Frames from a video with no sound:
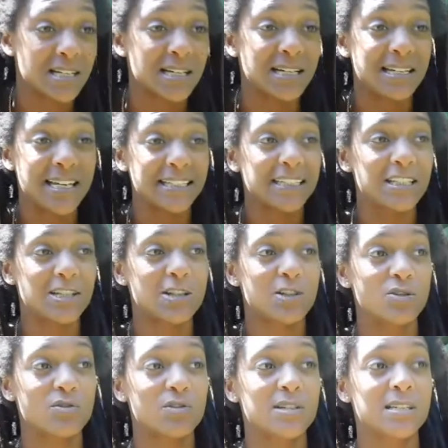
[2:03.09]
connected to
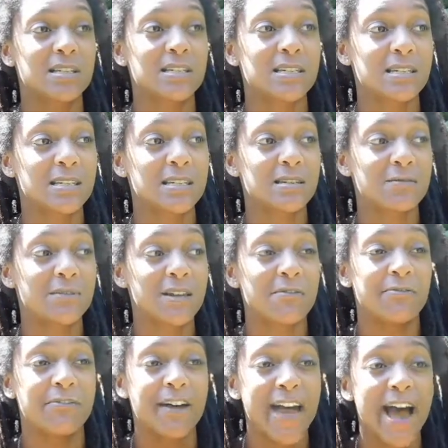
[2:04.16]
source in the sense of they
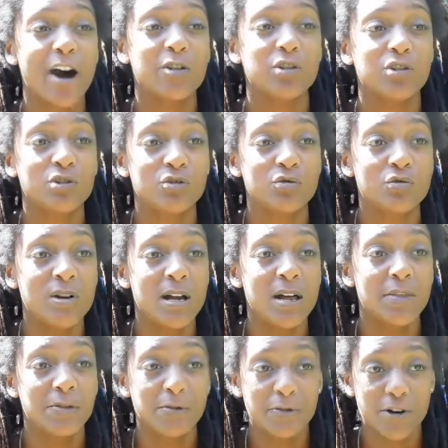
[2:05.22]
value
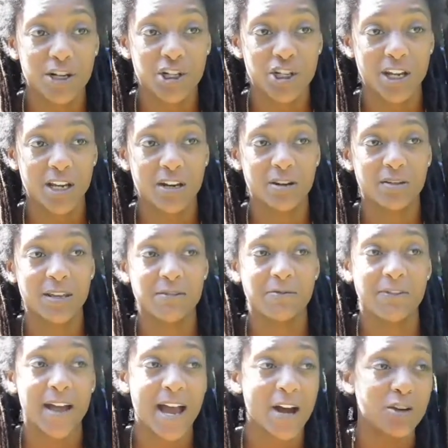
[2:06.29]
the fresh air, they
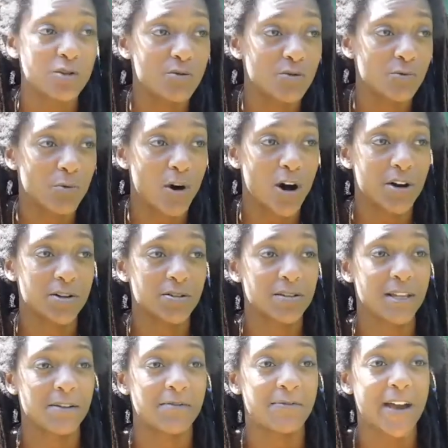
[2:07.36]
value the water,
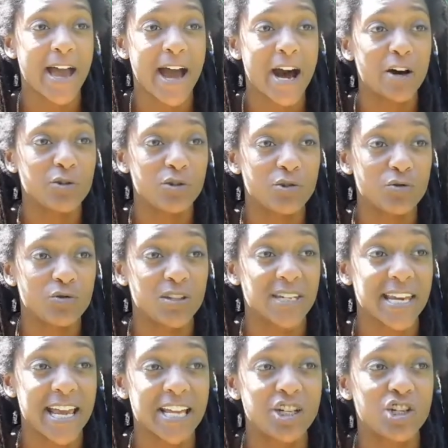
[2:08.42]
and they value the
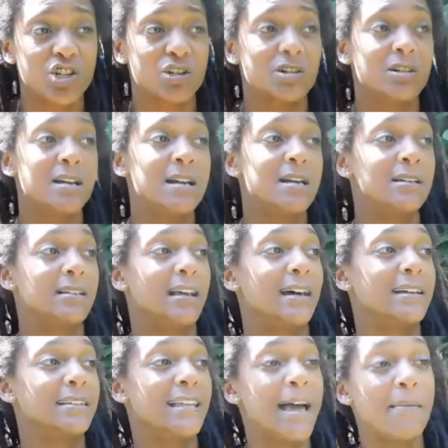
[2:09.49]
nature.
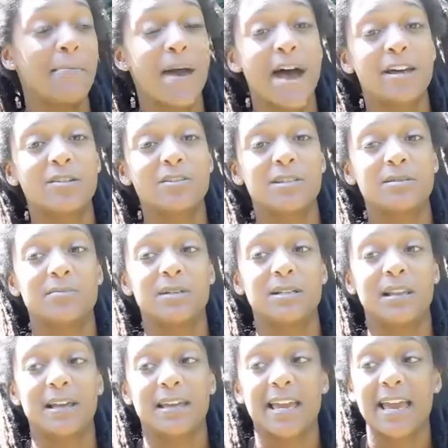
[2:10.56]
Like, that mattered to me.
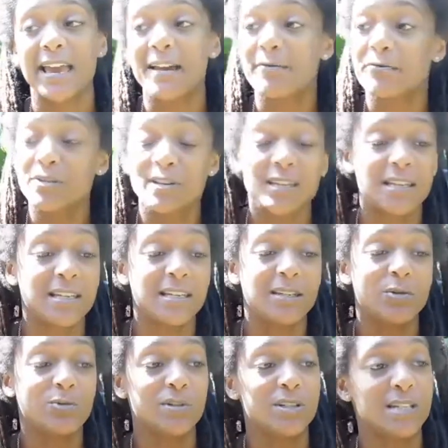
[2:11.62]
Like,
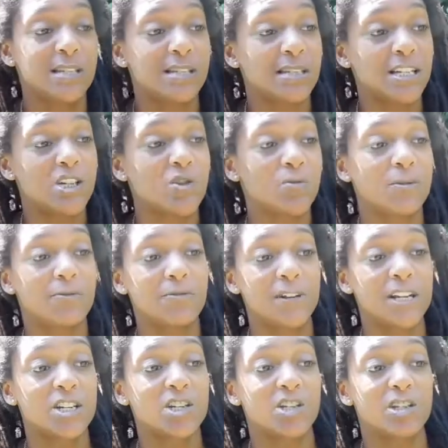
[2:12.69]
everything was such a
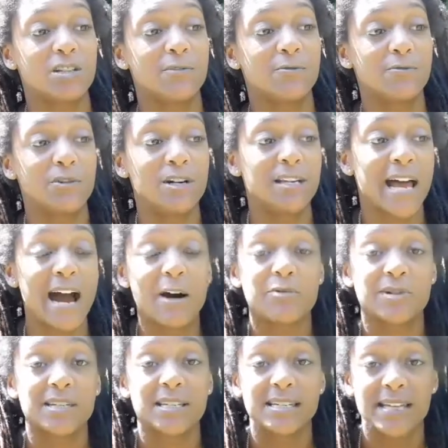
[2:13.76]
reflection of what I
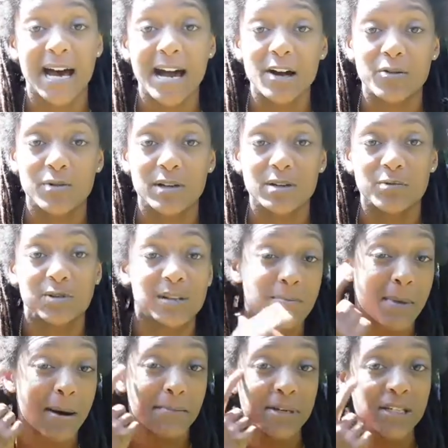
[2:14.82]
was desiring within
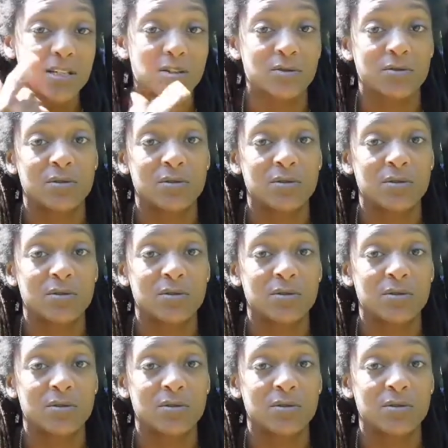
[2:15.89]
my mental,